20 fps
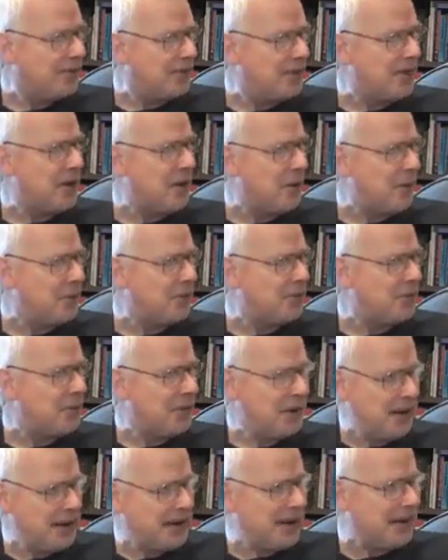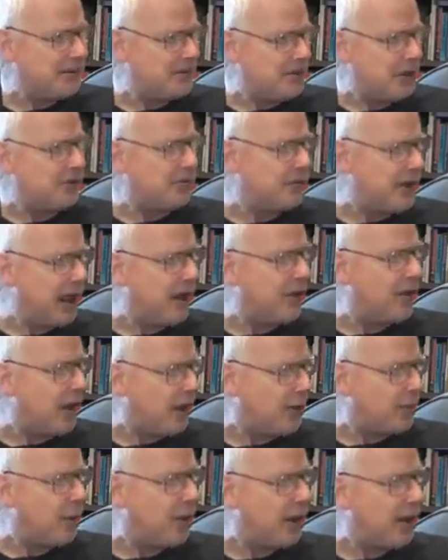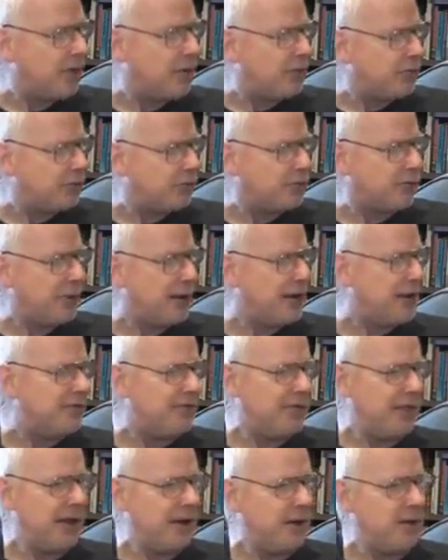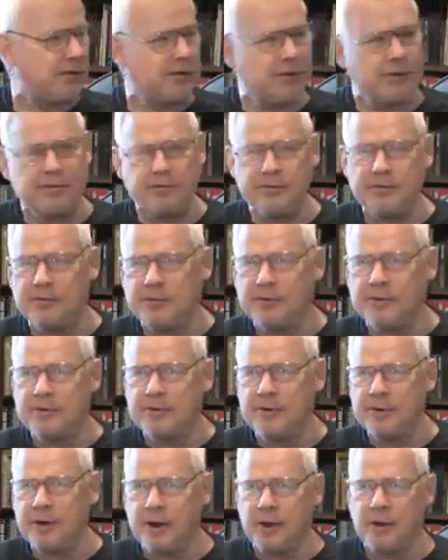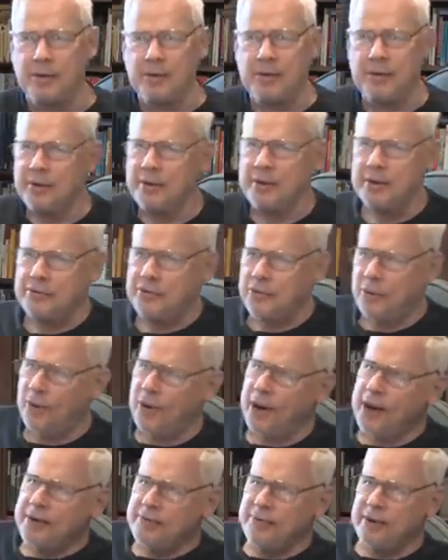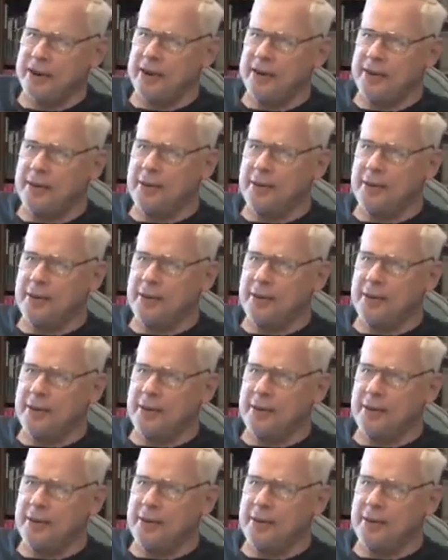You know, would he touch down on one of those streets there and just, you know, it's crazy.